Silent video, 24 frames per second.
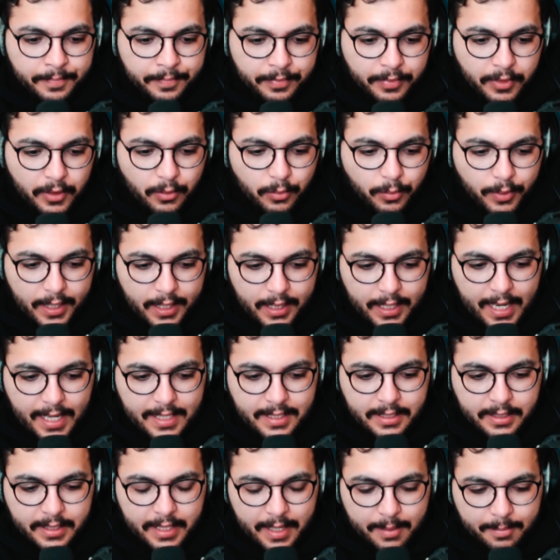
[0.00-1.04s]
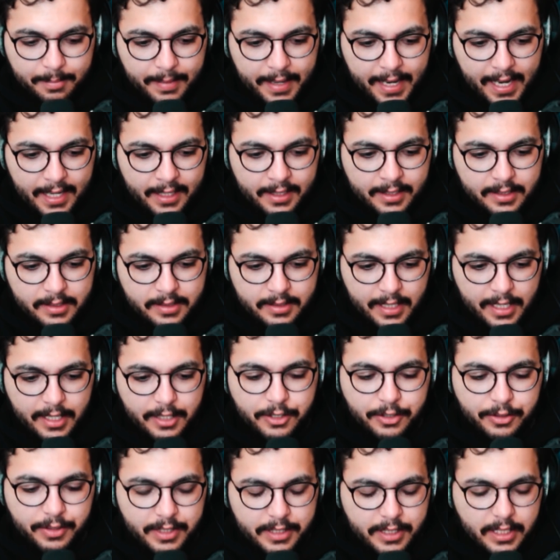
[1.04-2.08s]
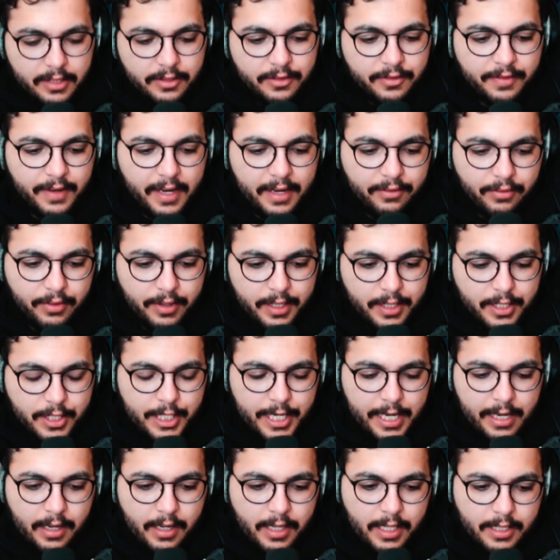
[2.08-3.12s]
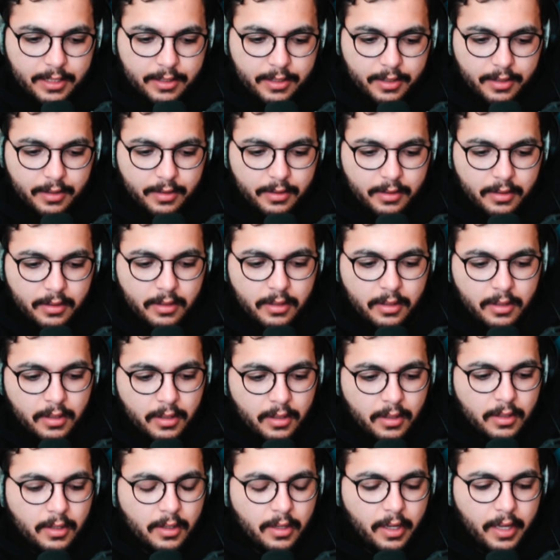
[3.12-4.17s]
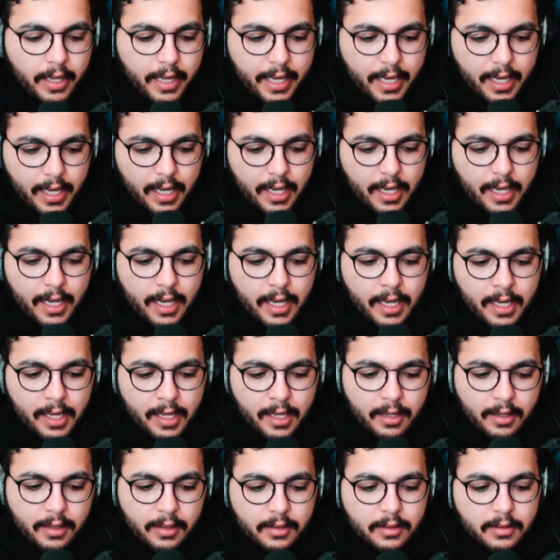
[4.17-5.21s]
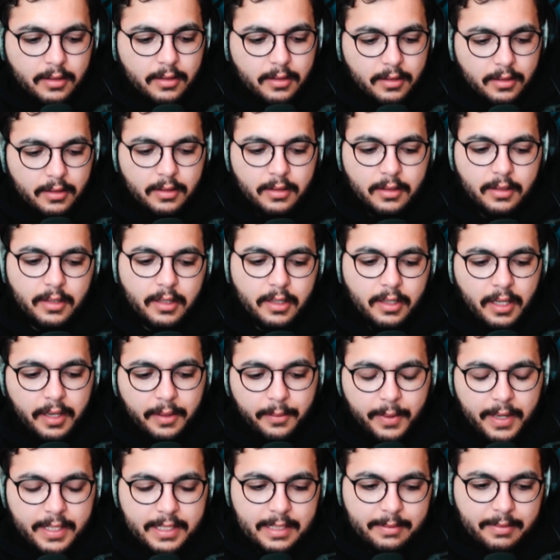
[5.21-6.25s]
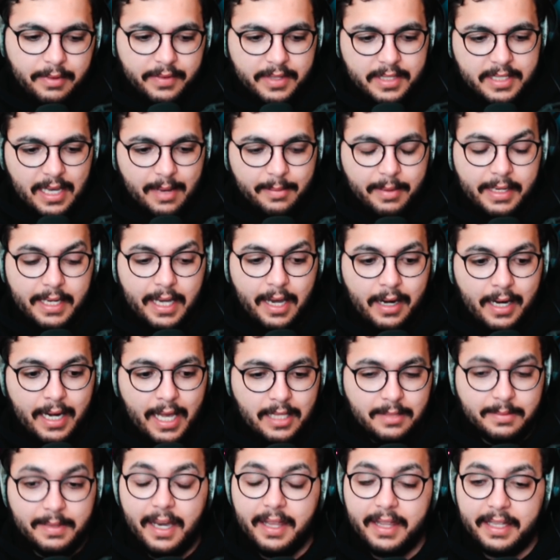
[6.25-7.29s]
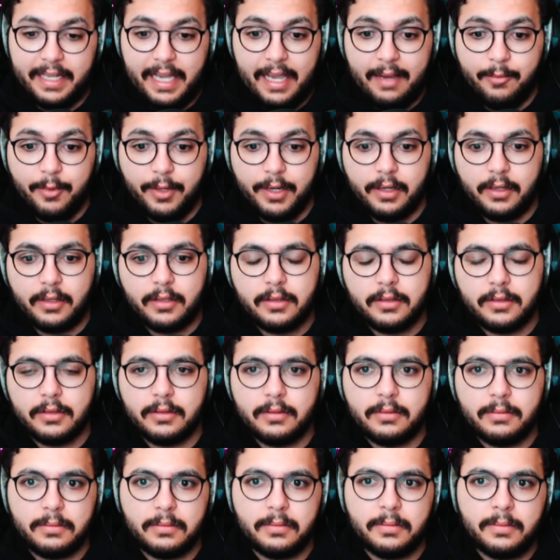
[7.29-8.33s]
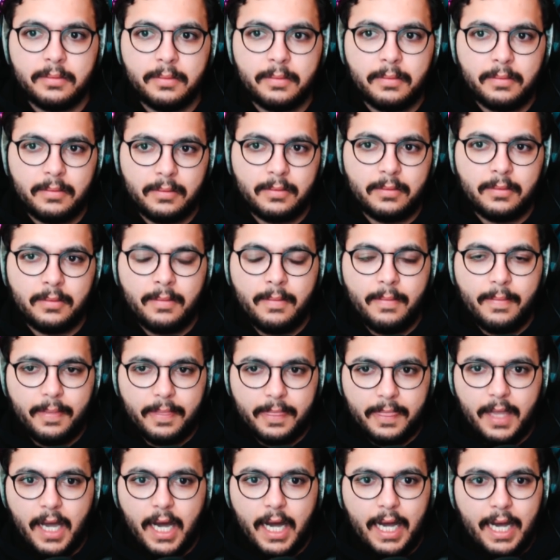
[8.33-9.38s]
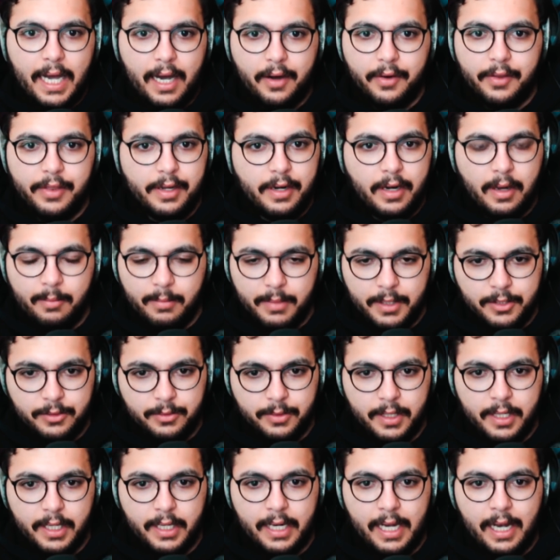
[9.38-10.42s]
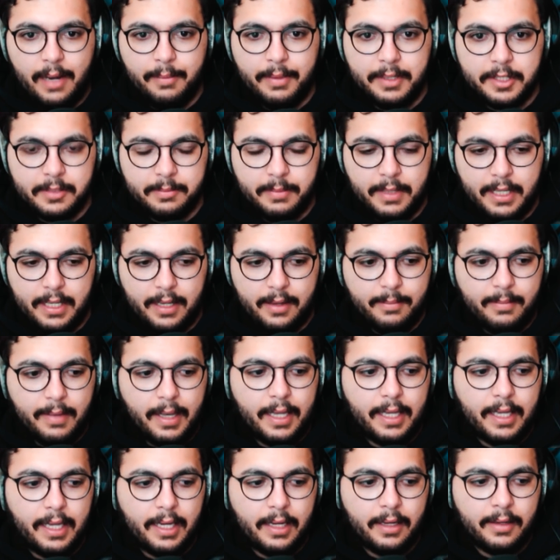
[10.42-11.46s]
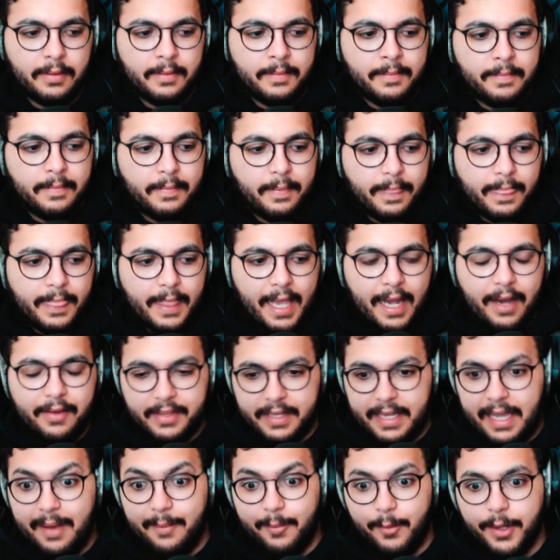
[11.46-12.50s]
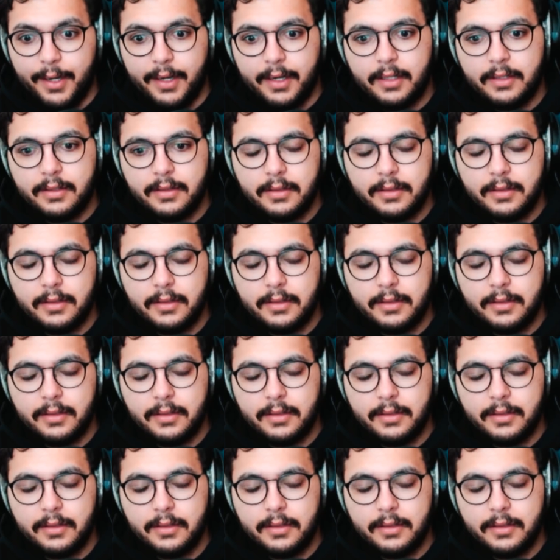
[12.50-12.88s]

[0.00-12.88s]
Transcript: realizing the impact, because St. Jude is his favorite charity too. And he one time even sat me down and asked me how the game works. Not how the numbers work, how much money I'm making, how the game works.